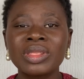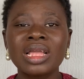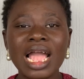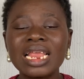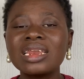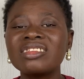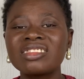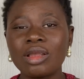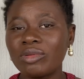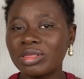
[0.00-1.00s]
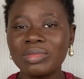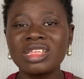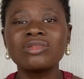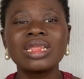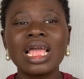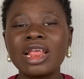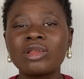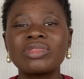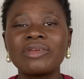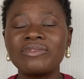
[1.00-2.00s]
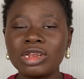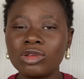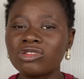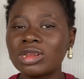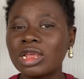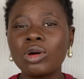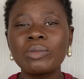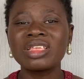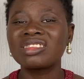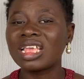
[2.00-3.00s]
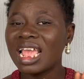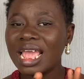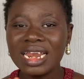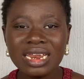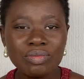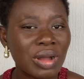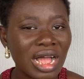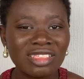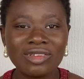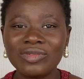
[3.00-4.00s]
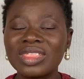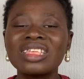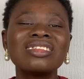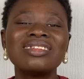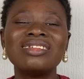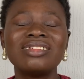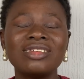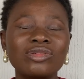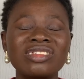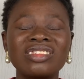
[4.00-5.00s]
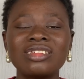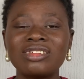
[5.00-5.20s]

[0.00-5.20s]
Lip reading: Kindly stay with me to the end of the video so that I don't miss any part of this juicy